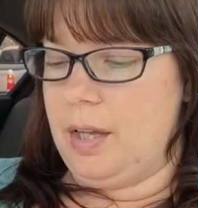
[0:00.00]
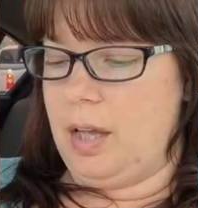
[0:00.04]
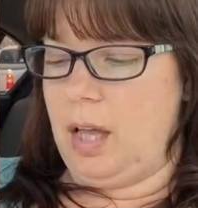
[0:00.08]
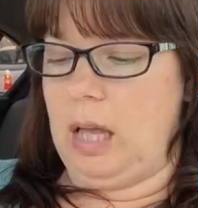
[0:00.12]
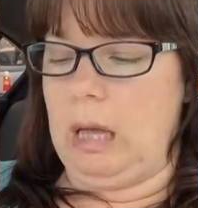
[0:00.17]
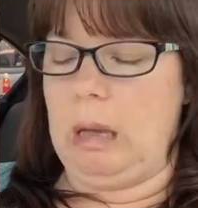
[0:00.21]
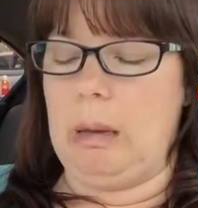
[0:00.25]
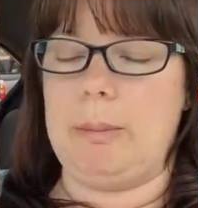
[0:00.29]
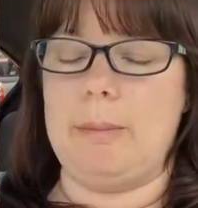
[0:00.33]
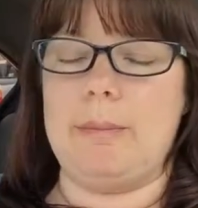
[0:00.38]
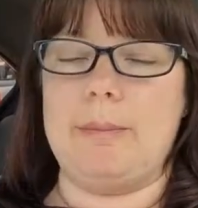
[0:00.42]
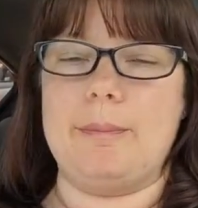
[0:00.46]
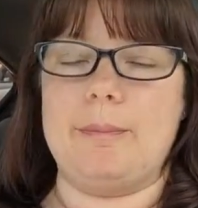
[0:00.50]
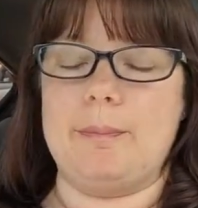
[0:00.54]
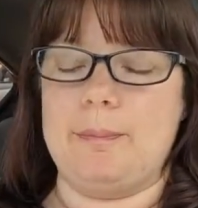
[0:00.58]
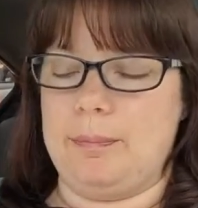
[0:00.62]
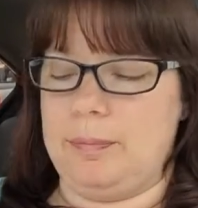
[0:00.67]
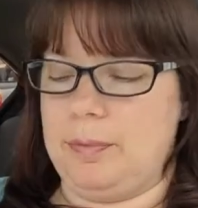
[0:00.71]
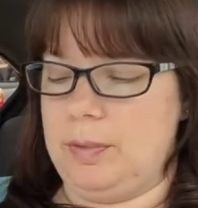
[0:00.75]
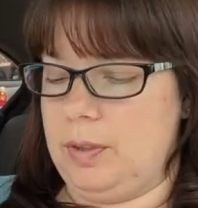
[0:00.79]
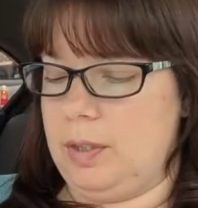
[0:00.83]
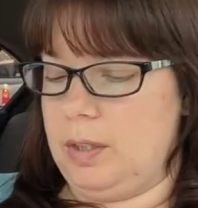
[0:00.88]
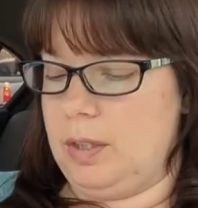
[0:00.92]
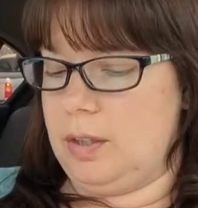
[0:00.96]
The
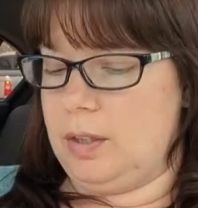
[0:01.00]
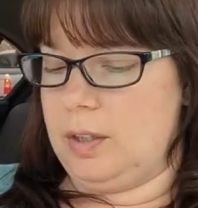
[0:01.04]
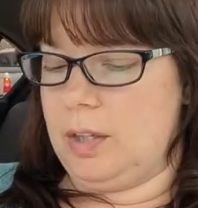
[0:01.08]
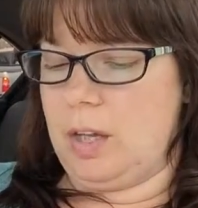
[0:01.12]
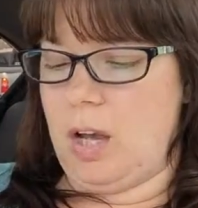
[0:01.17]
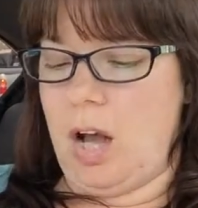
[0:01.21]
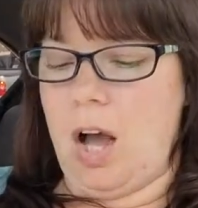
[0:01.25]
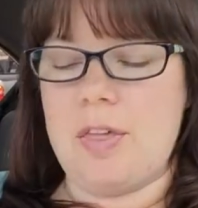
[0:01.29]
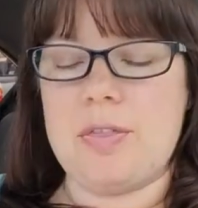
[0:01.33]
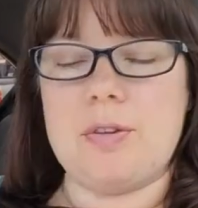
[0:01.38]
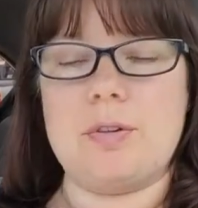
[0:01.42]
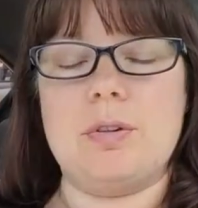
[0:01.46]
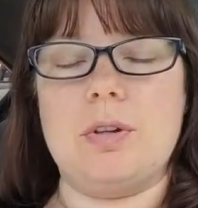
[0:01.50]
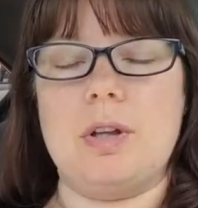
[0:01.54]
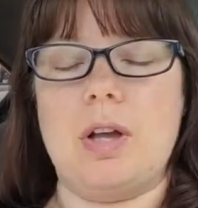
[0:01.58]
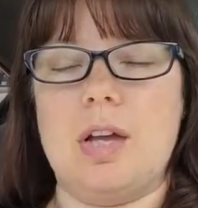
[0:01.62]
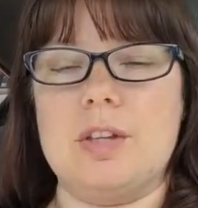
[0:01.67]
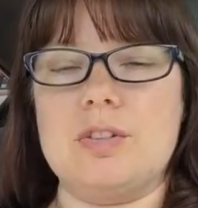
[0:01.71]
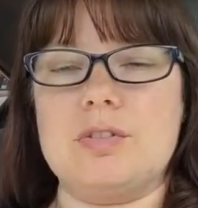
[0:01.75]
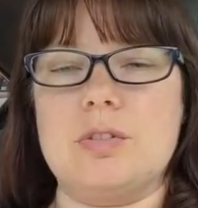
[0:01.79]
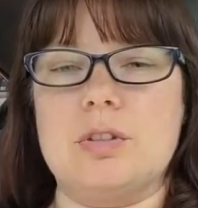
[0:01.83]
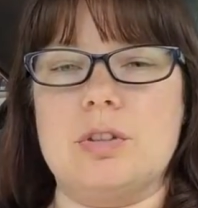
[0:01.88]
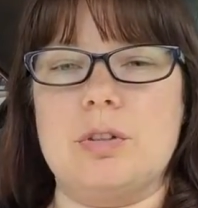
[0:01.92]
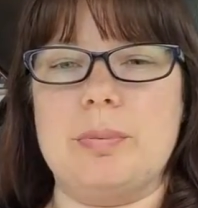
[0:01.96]

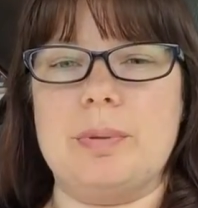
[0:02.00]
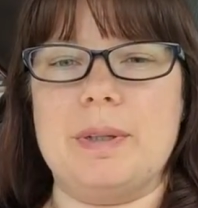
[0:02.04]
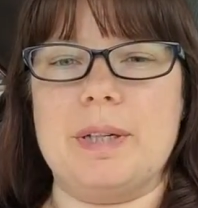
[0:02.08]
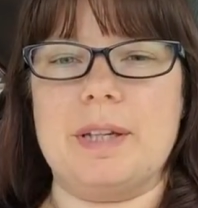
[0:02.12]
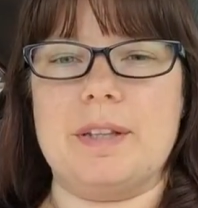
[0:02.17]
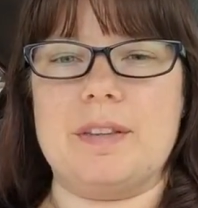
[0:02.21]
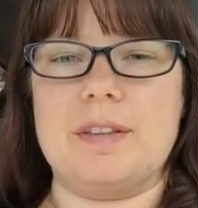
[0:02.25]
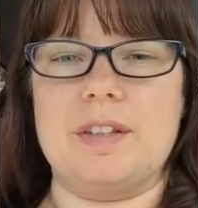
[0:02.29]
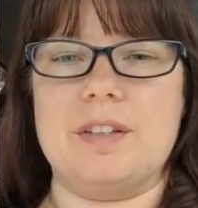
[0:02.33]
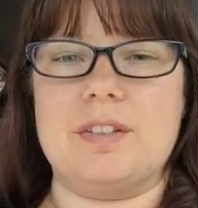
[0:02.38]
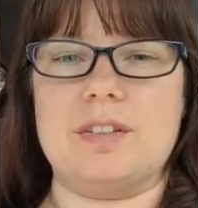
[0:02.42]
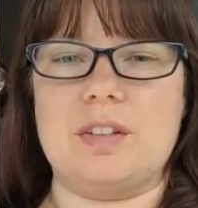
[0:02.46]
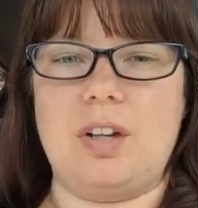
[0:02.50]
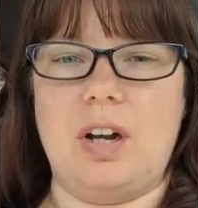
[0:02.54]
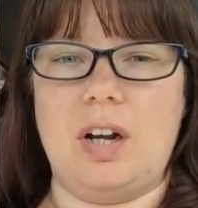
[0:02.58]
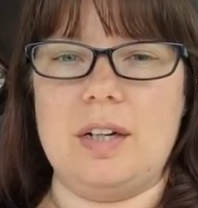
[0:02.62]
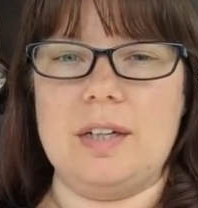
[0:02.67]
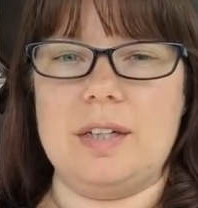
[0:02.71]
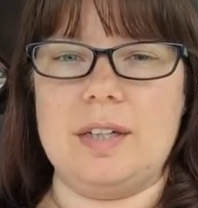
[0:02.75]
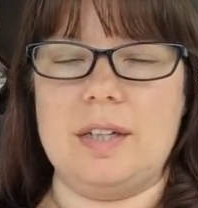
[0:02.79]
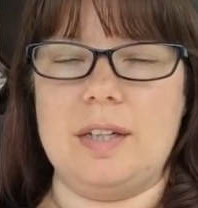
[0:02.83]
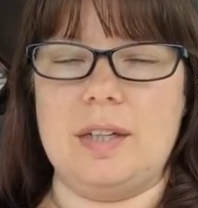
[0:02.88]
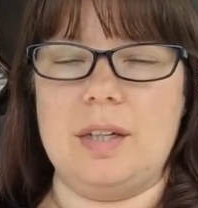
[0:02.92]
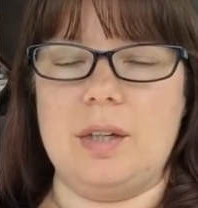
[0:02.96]
Australopithecus
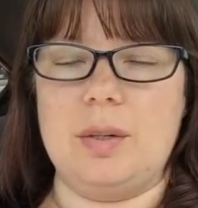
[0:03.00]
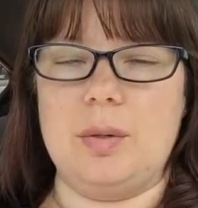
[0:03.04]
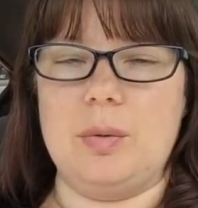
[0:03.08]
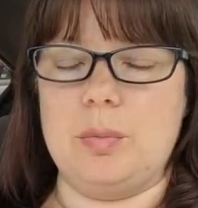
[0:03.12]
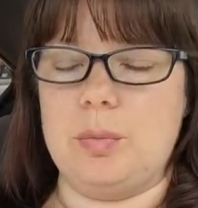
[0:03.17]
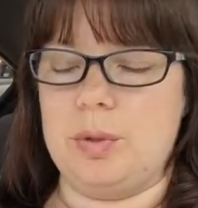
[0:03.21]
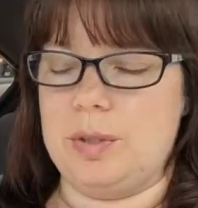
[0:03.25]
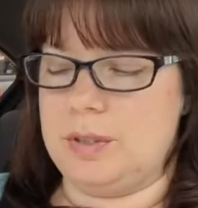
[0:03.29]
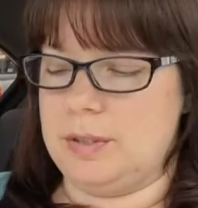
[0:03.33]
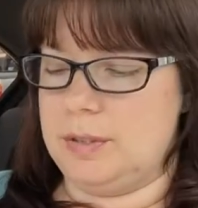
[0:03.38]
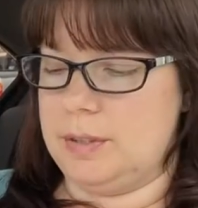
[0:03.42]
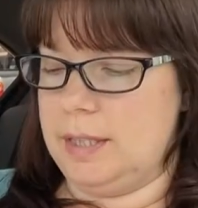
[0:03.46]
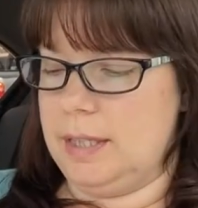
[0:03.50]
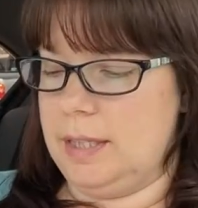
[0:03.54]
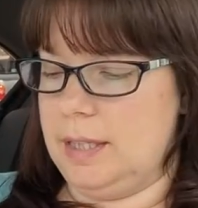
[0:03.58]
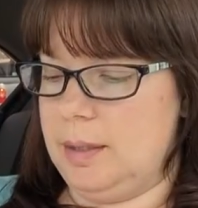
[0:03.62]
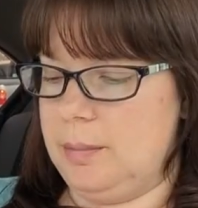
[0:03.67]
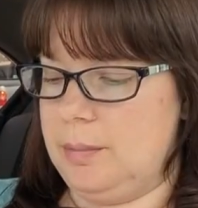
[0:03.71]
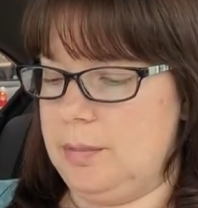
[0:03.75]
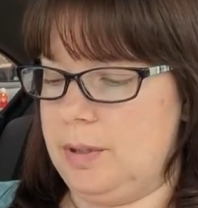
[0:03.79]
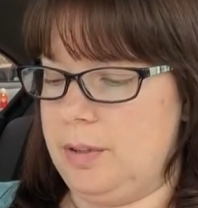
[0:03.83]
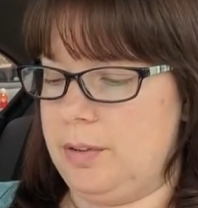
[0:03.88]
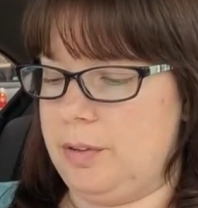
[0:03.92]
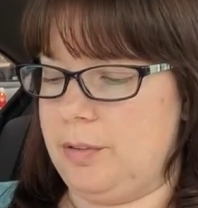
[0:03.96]
Garhi was named